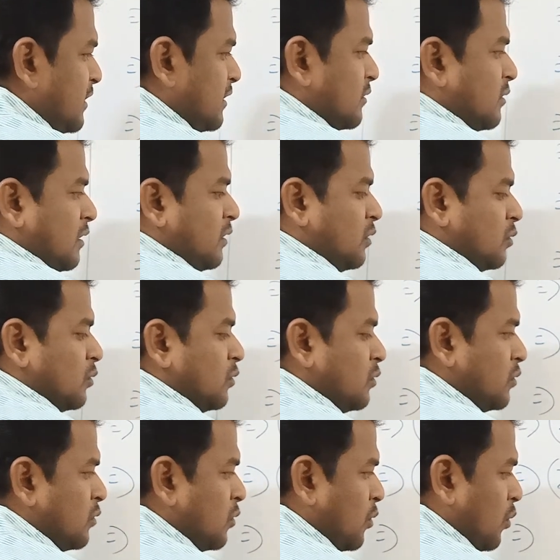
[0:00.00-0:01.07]
equal to
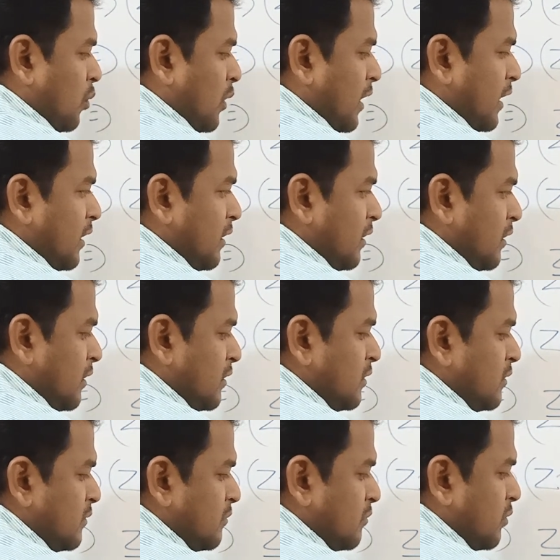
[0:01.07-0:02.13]
1
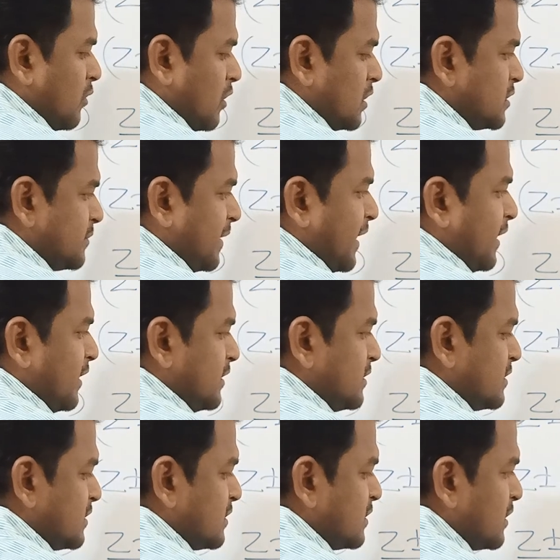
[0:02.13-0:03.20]
plus
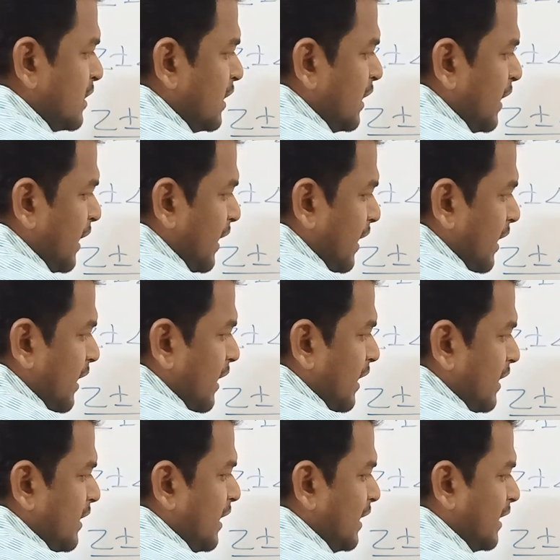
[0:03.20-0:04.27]
minus A
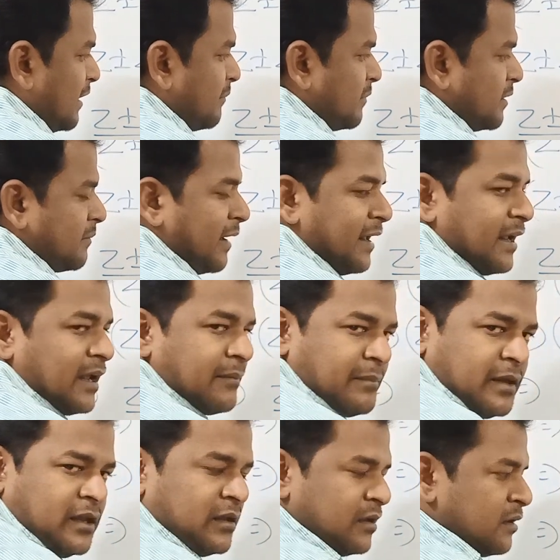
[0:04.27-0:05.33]
delta B by
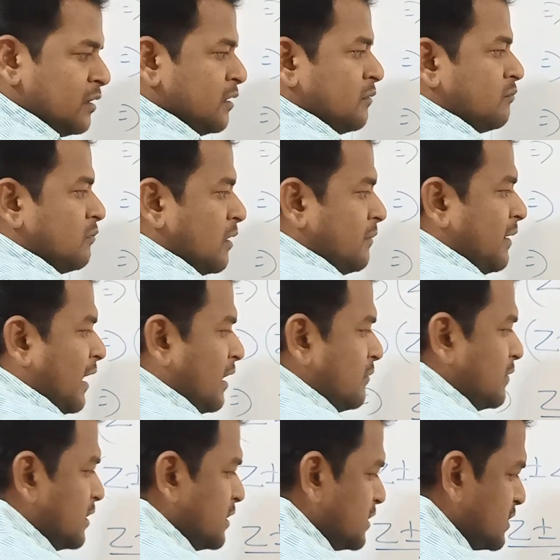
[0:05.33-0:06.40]
AB will be how
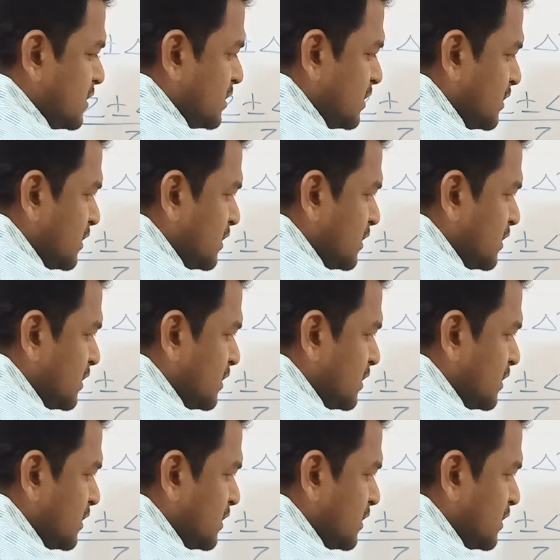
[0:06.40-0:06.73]
much?